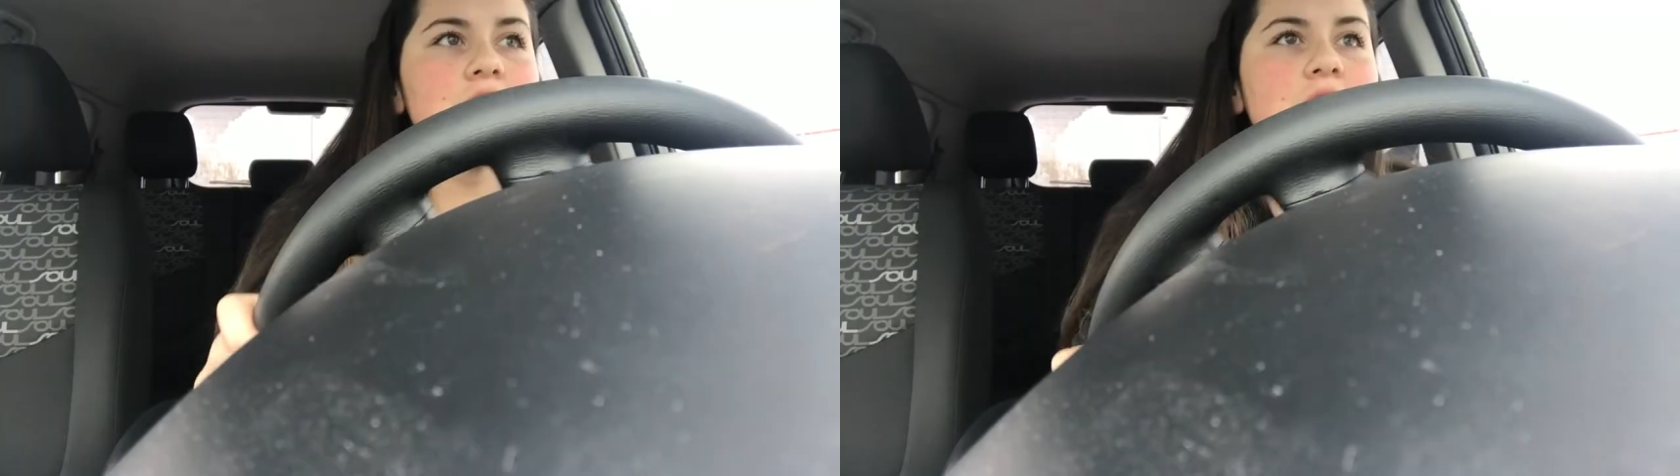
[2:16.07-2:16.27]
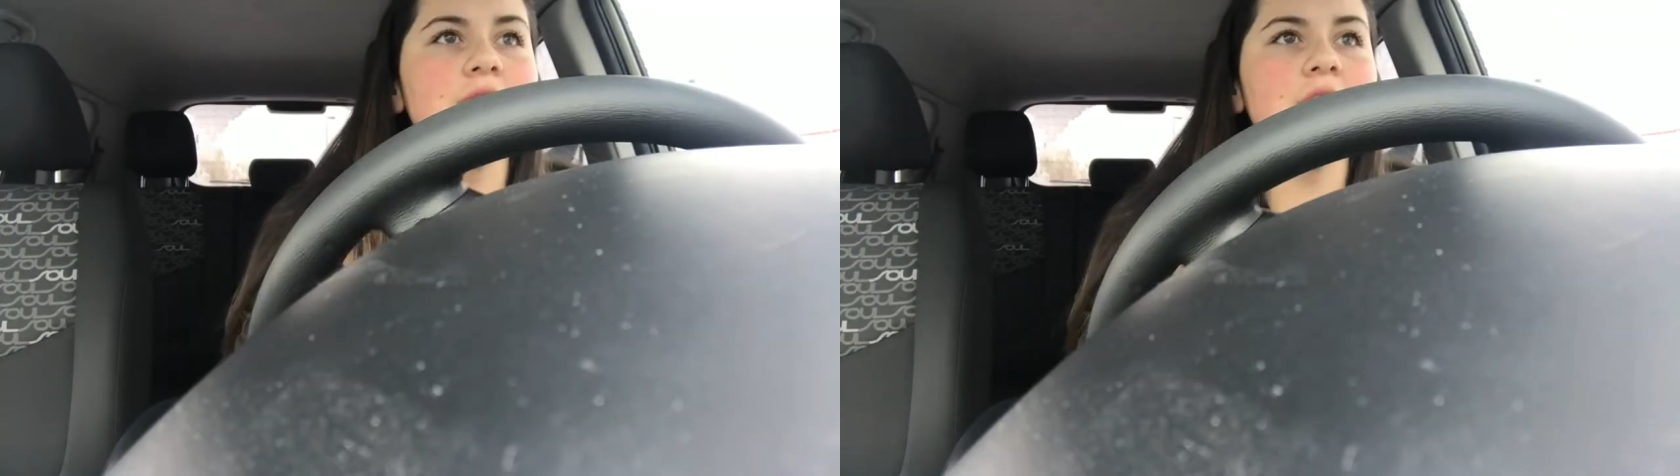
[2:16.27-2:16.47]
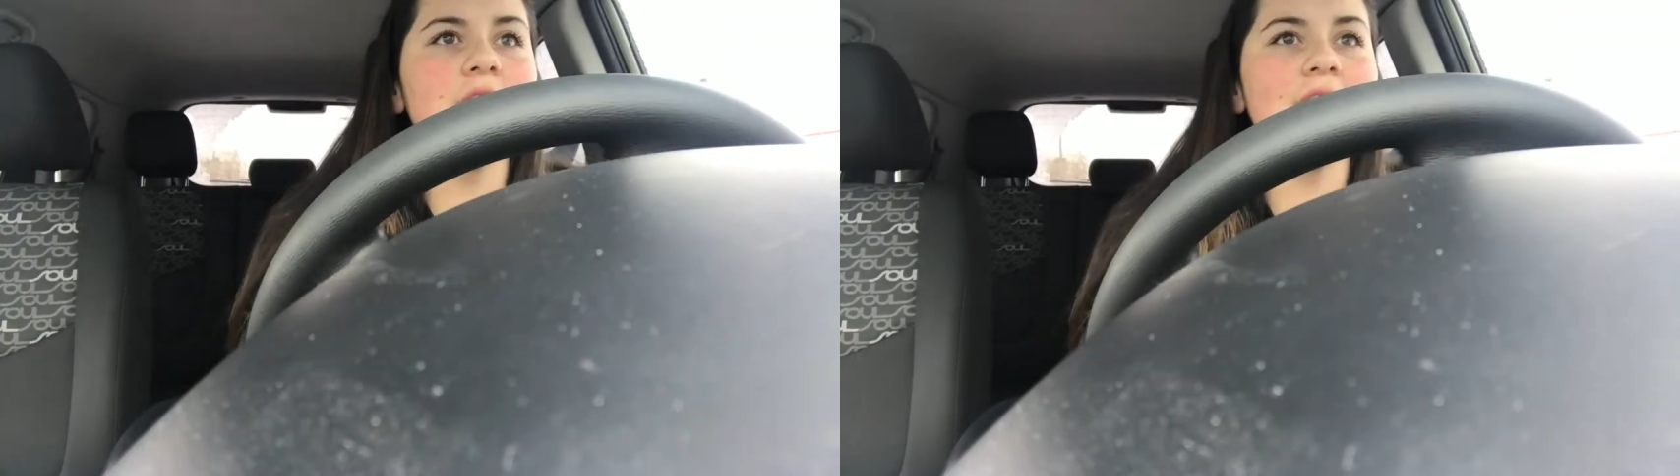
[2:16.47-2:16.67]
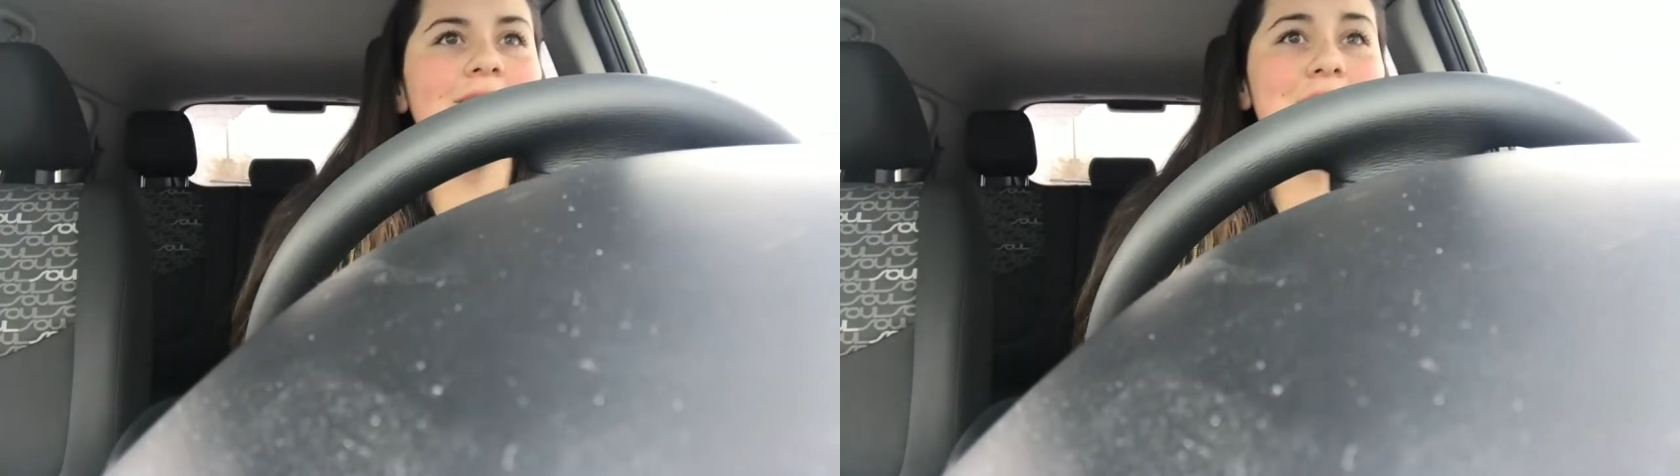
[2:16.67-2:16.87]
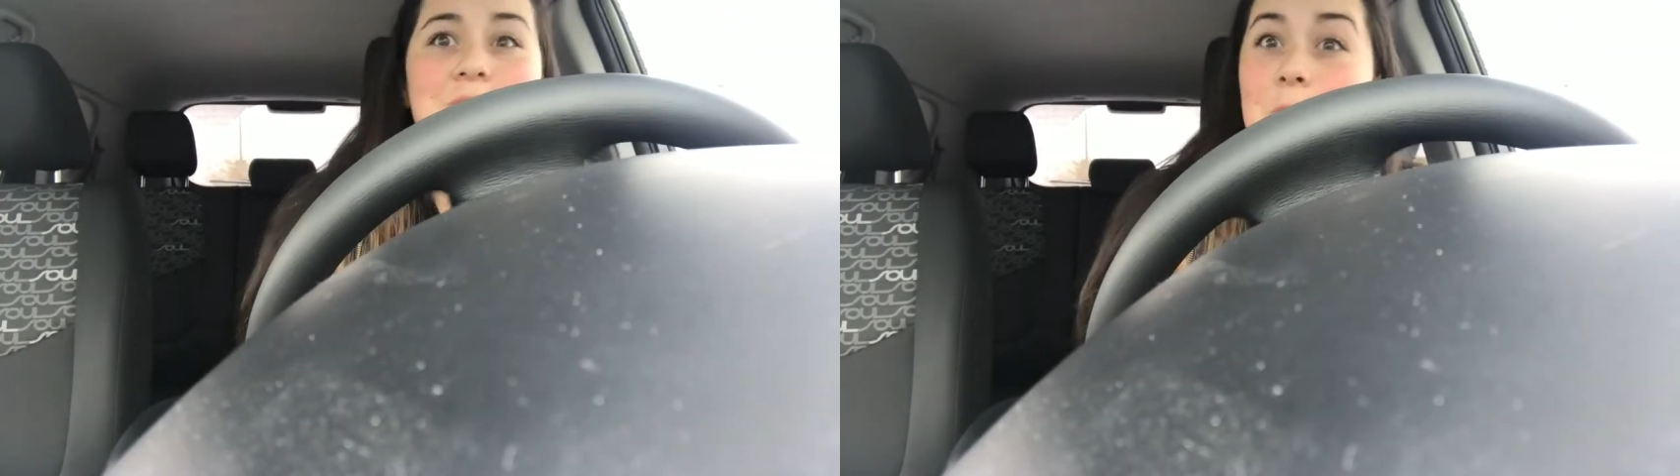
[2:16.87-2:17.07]
Chick-fil-A.
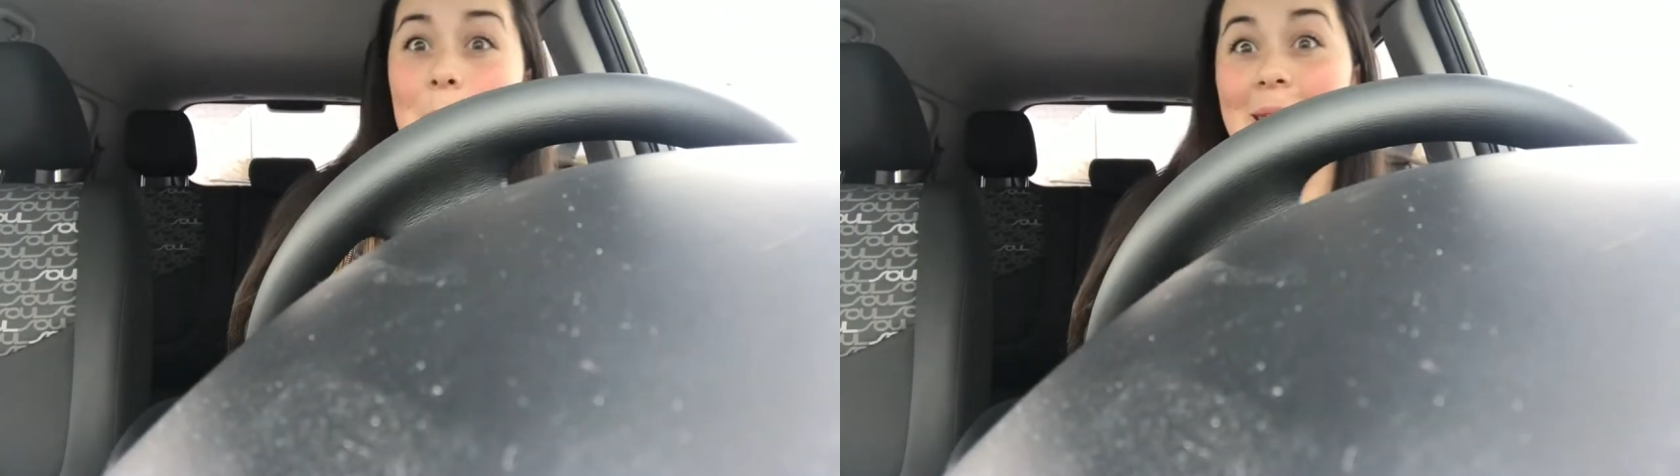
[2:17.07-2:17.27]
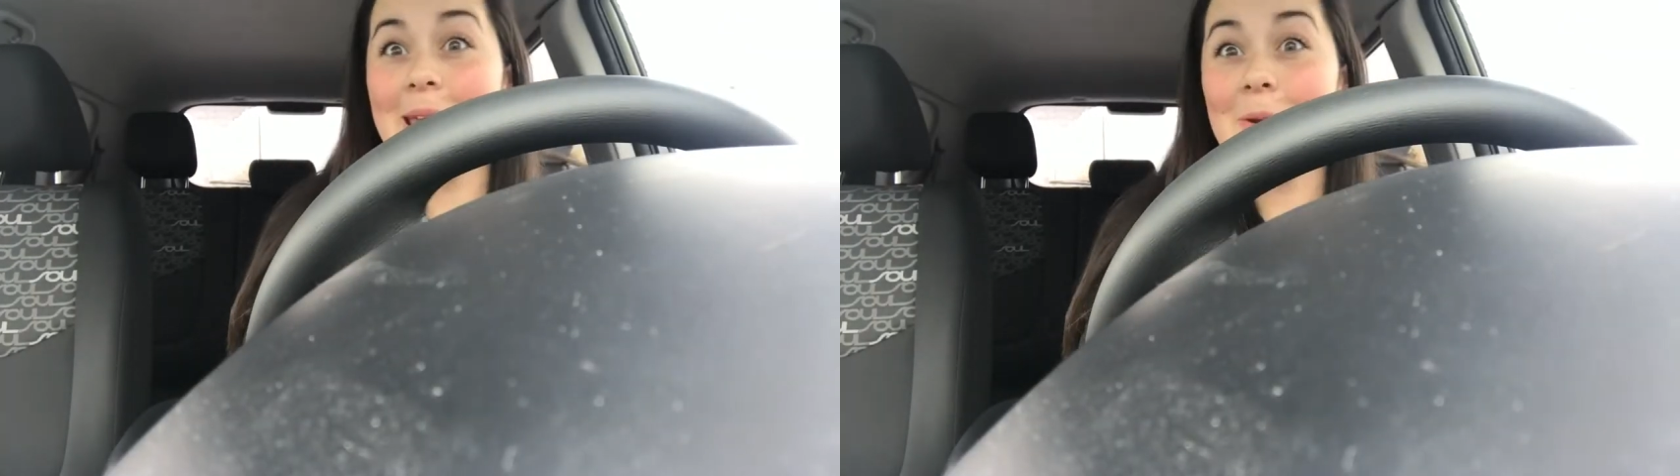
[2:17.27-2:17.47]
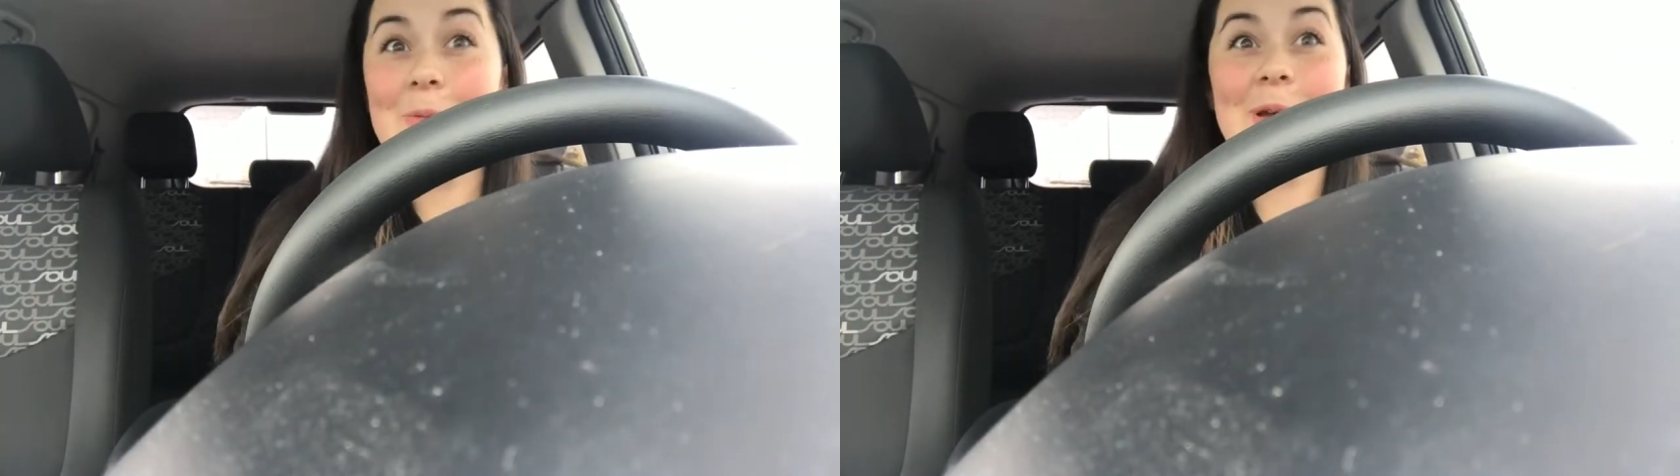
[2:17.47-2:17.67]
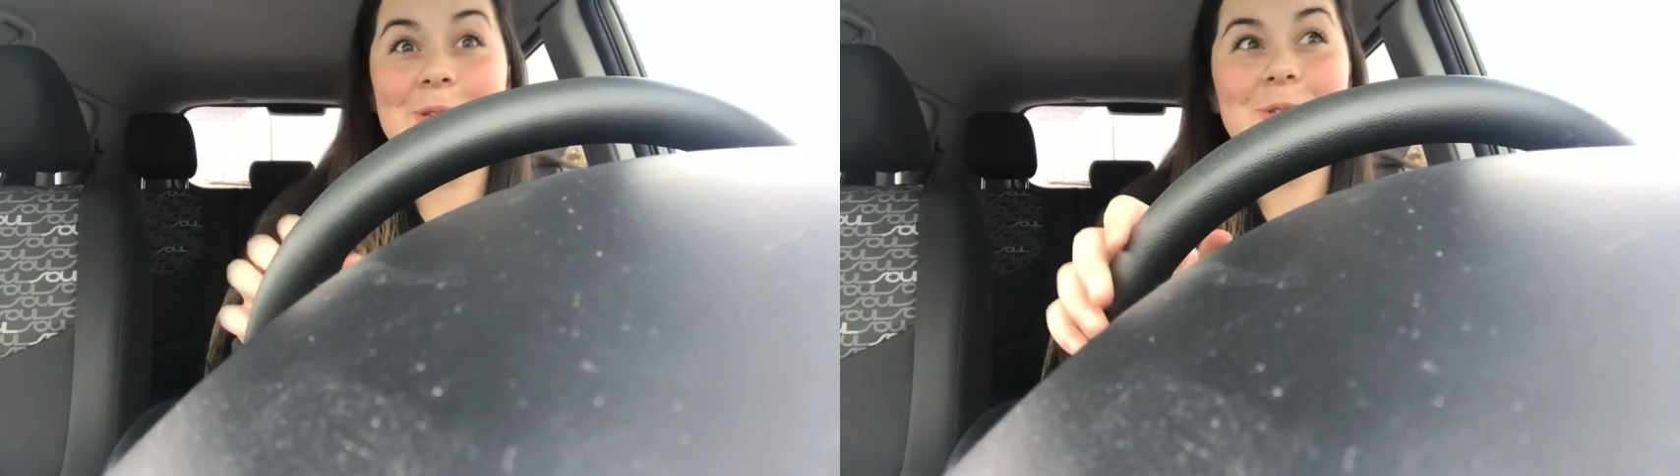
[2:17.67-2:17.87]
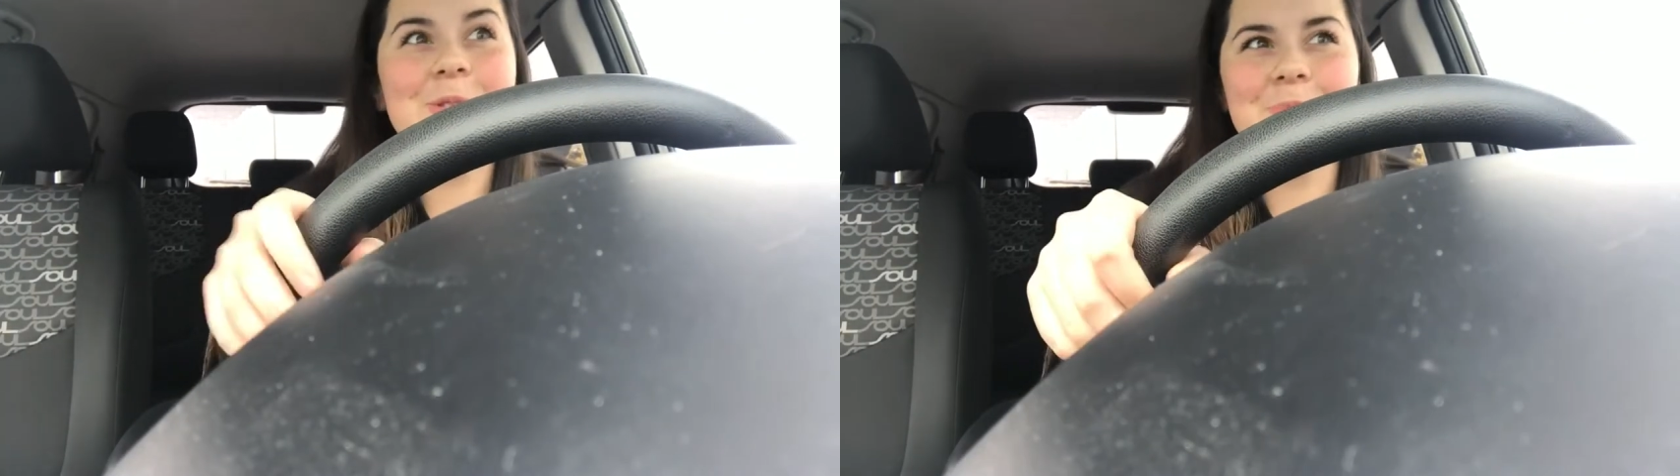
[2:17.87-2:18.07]
There's nobody here
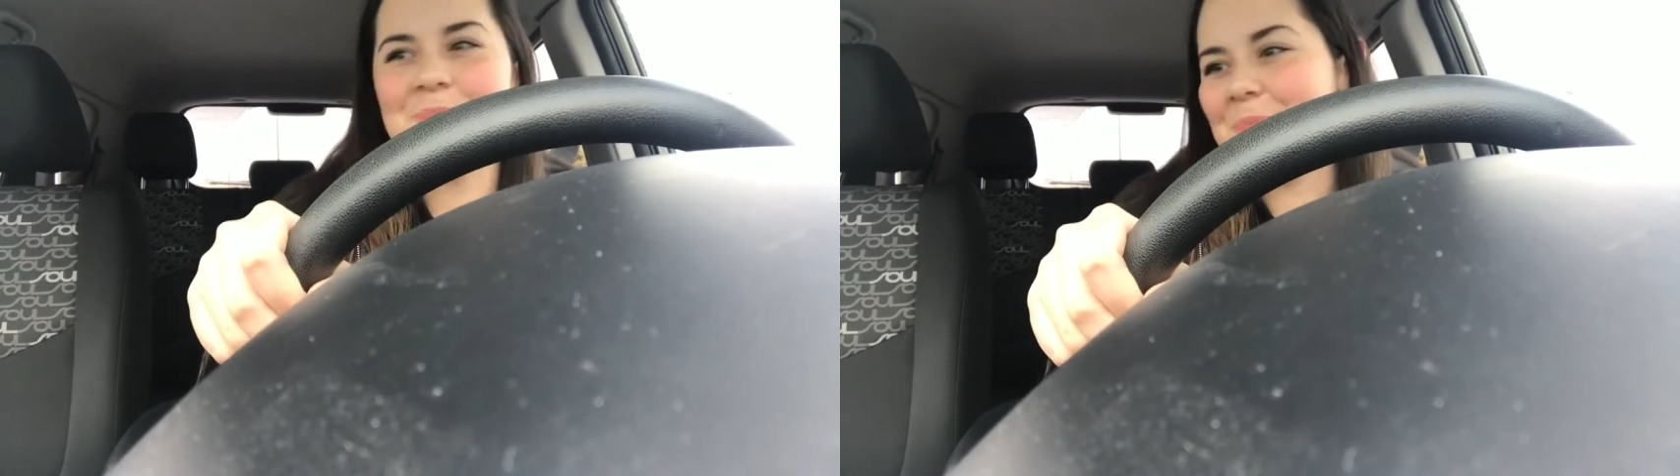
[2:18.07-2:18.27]
because it's